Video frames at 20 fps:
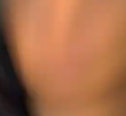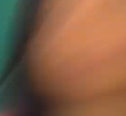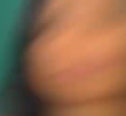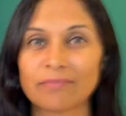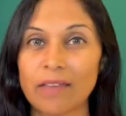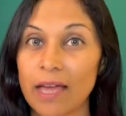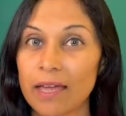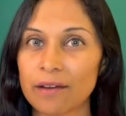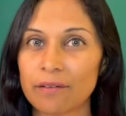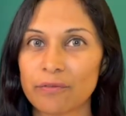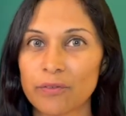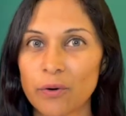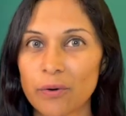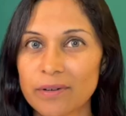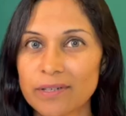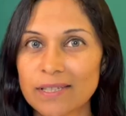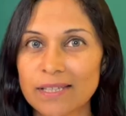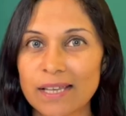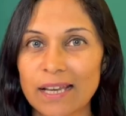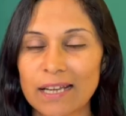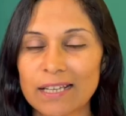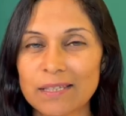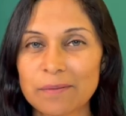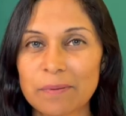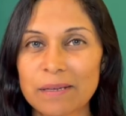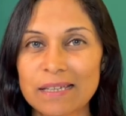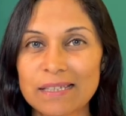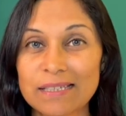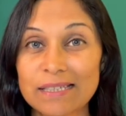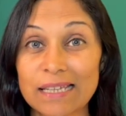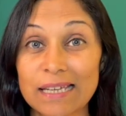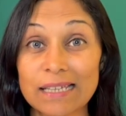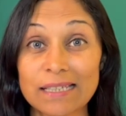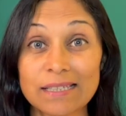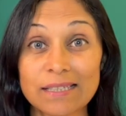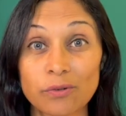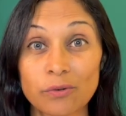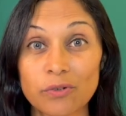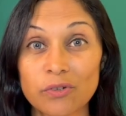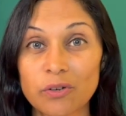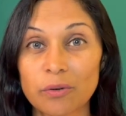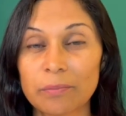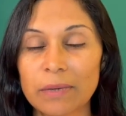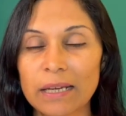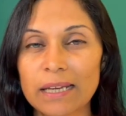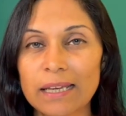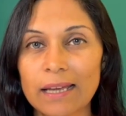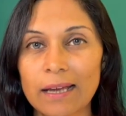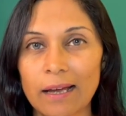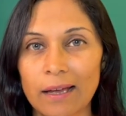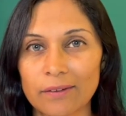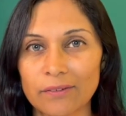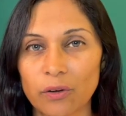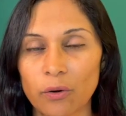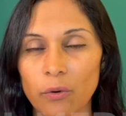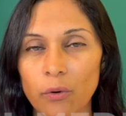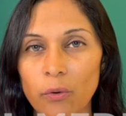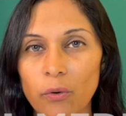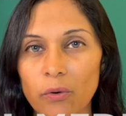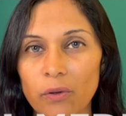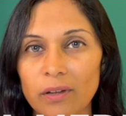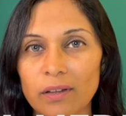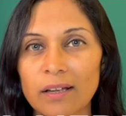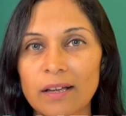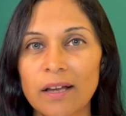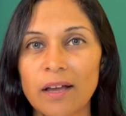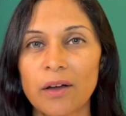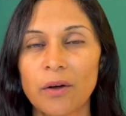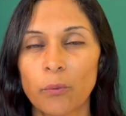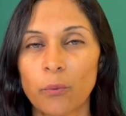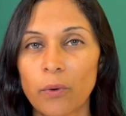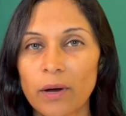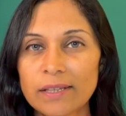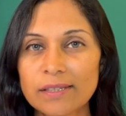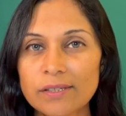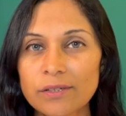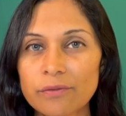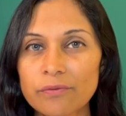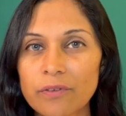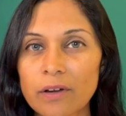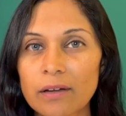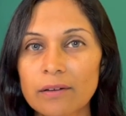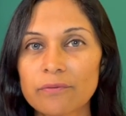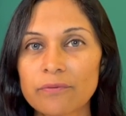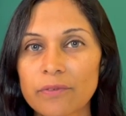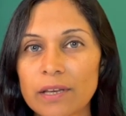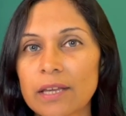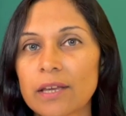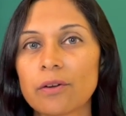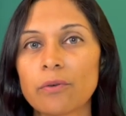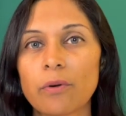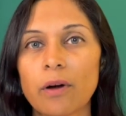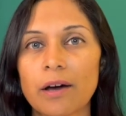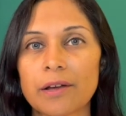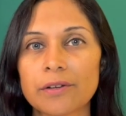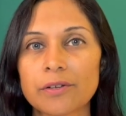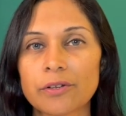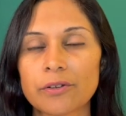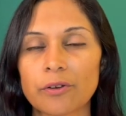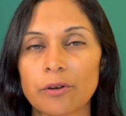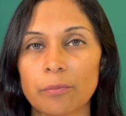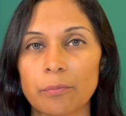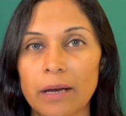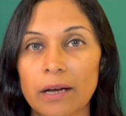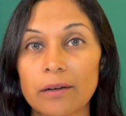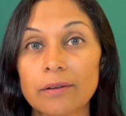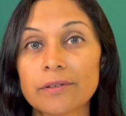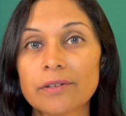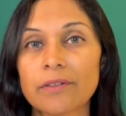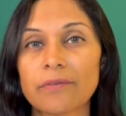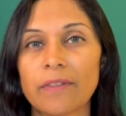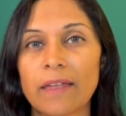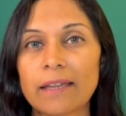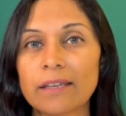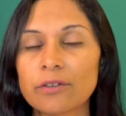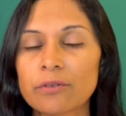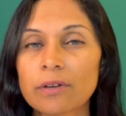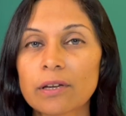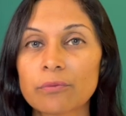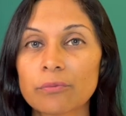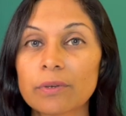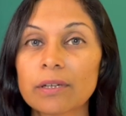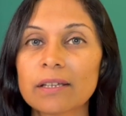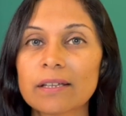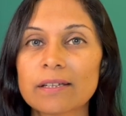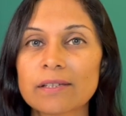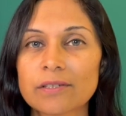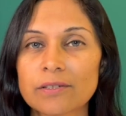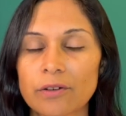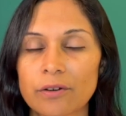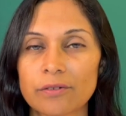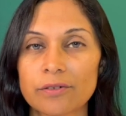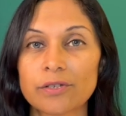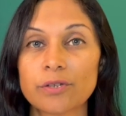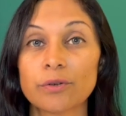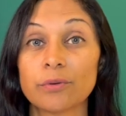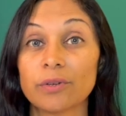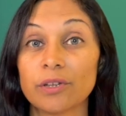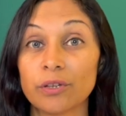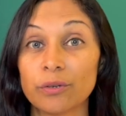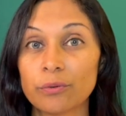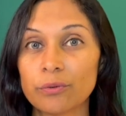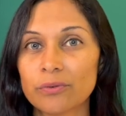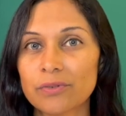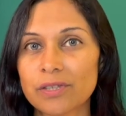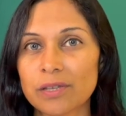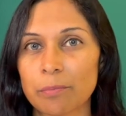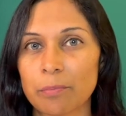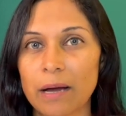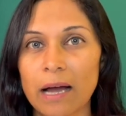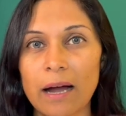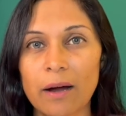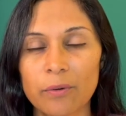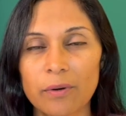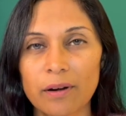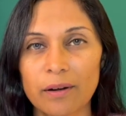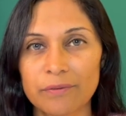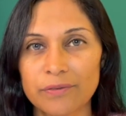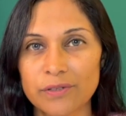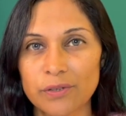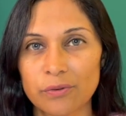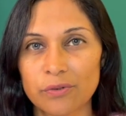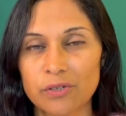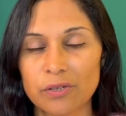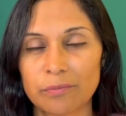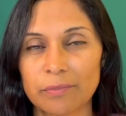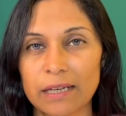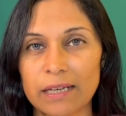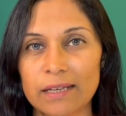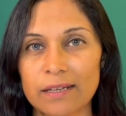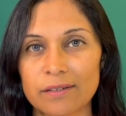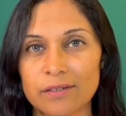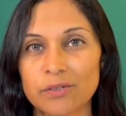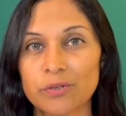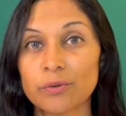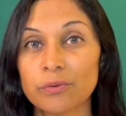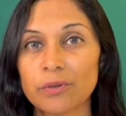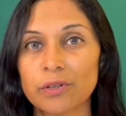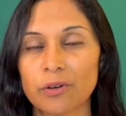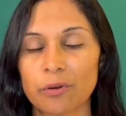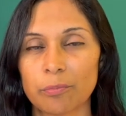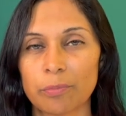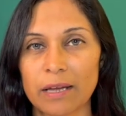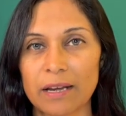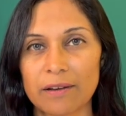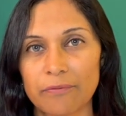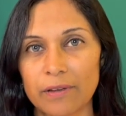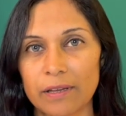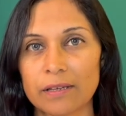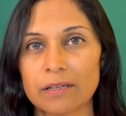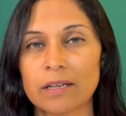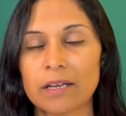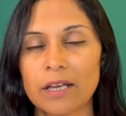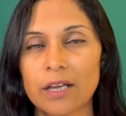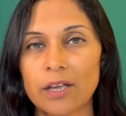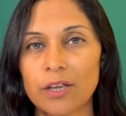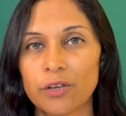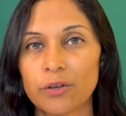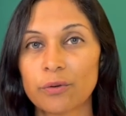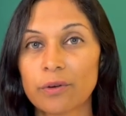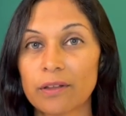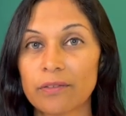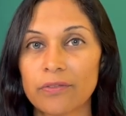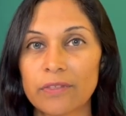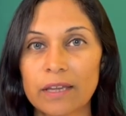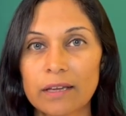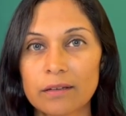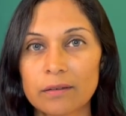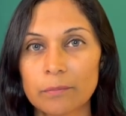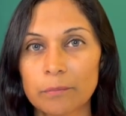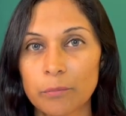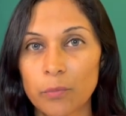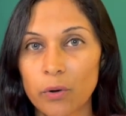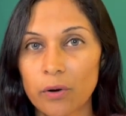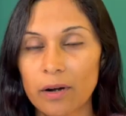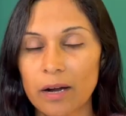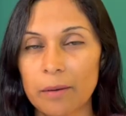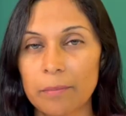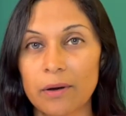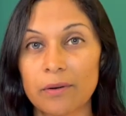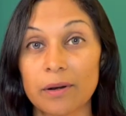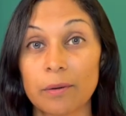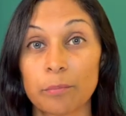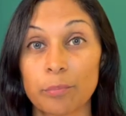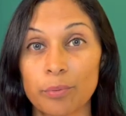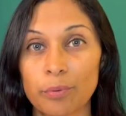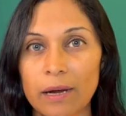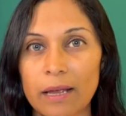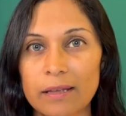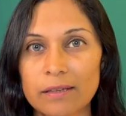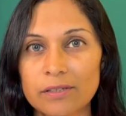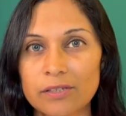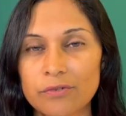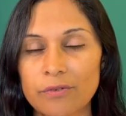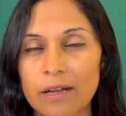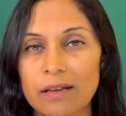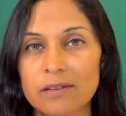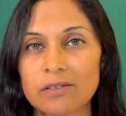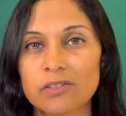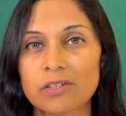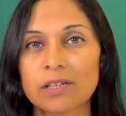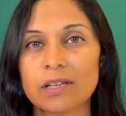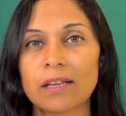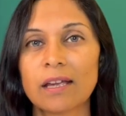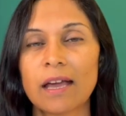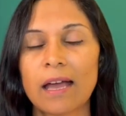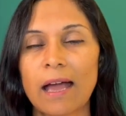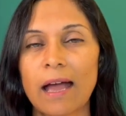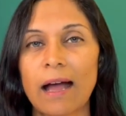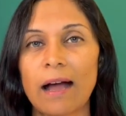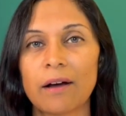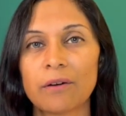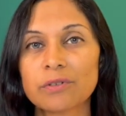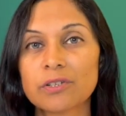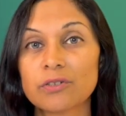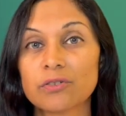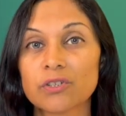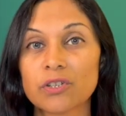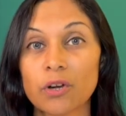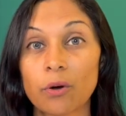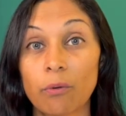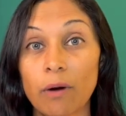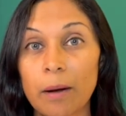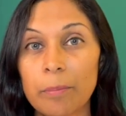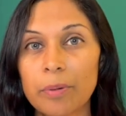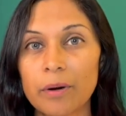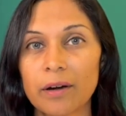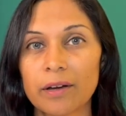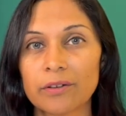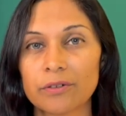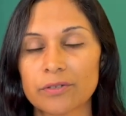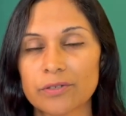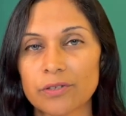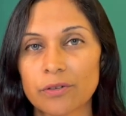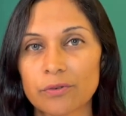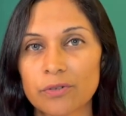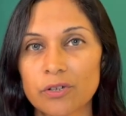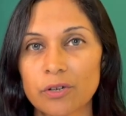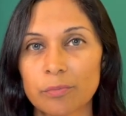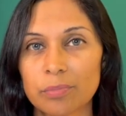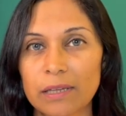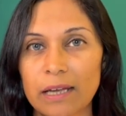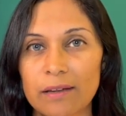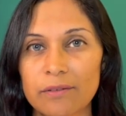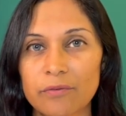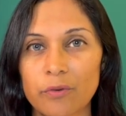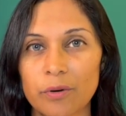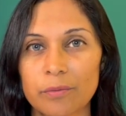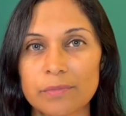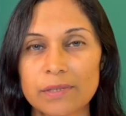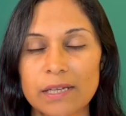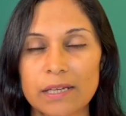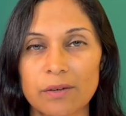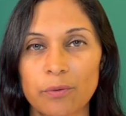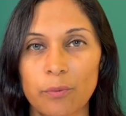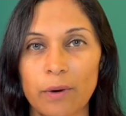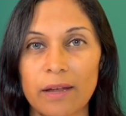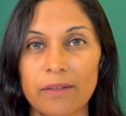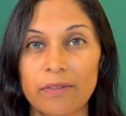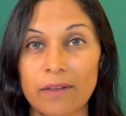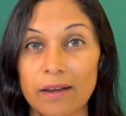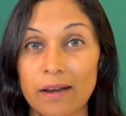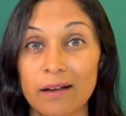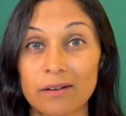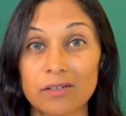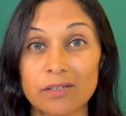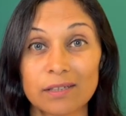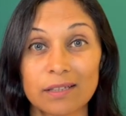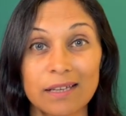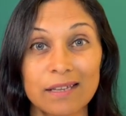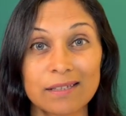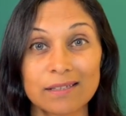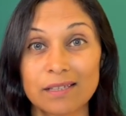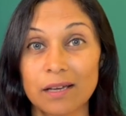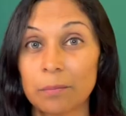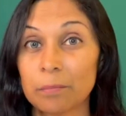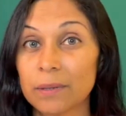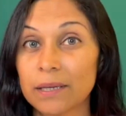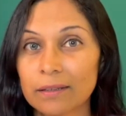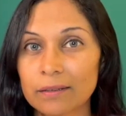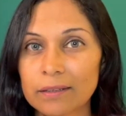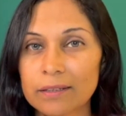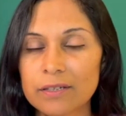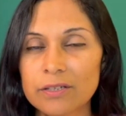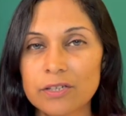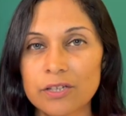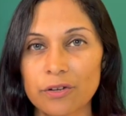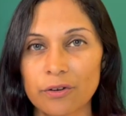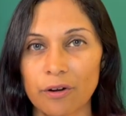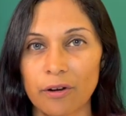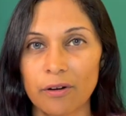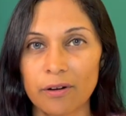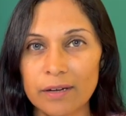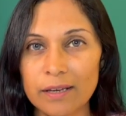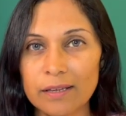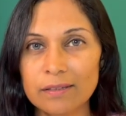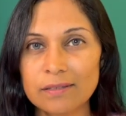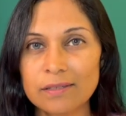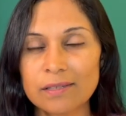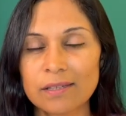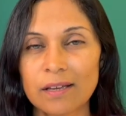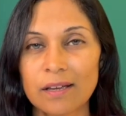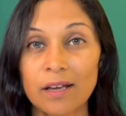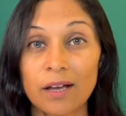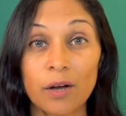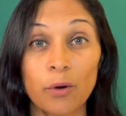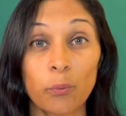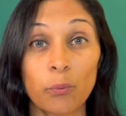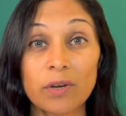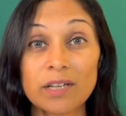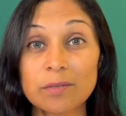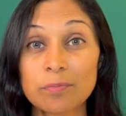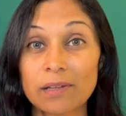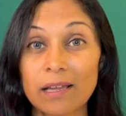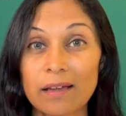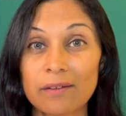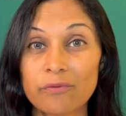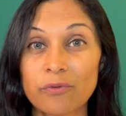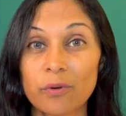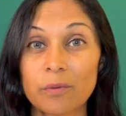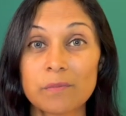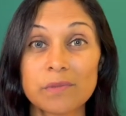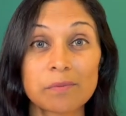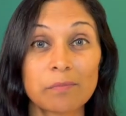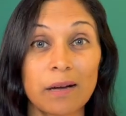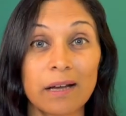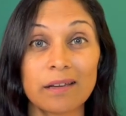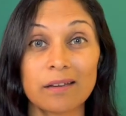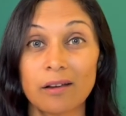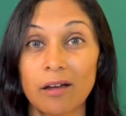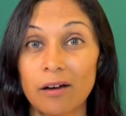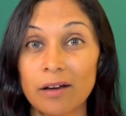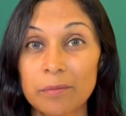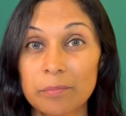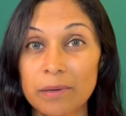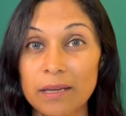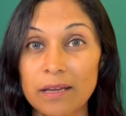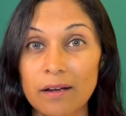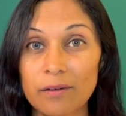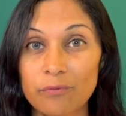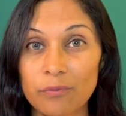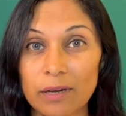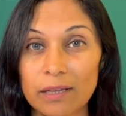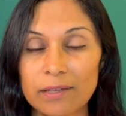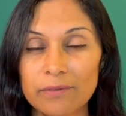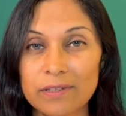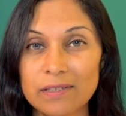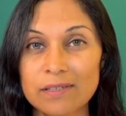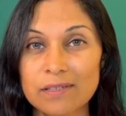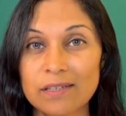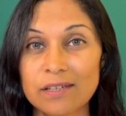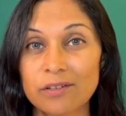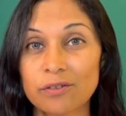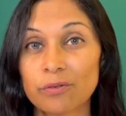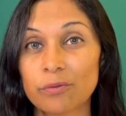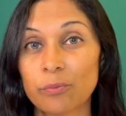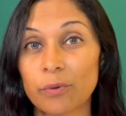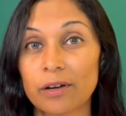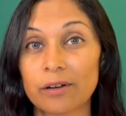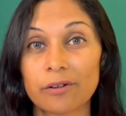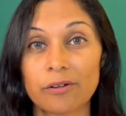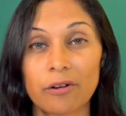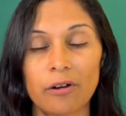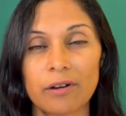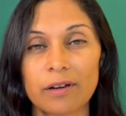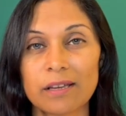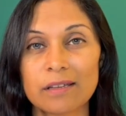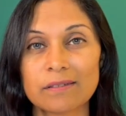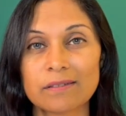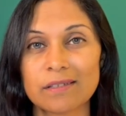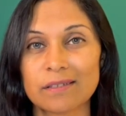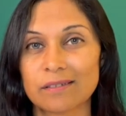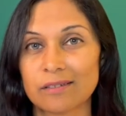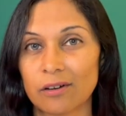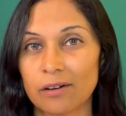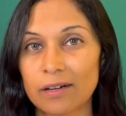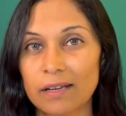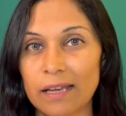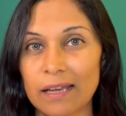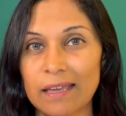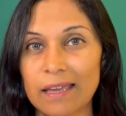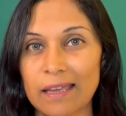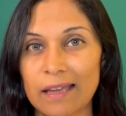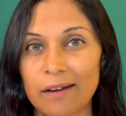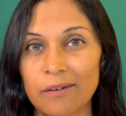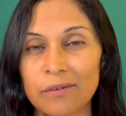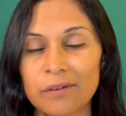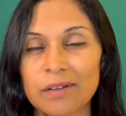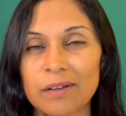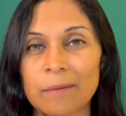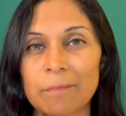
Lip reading: And of course, the next piece is social media as a whole. Once you've got video under your belt, then you can really start to use the power of social media to your benefit. You can think more about a brand strategy, how to show up on your social platforms in a way that actually is appealing to your audience, which platforms might not be of relevance to you, where your audience is not hanging out,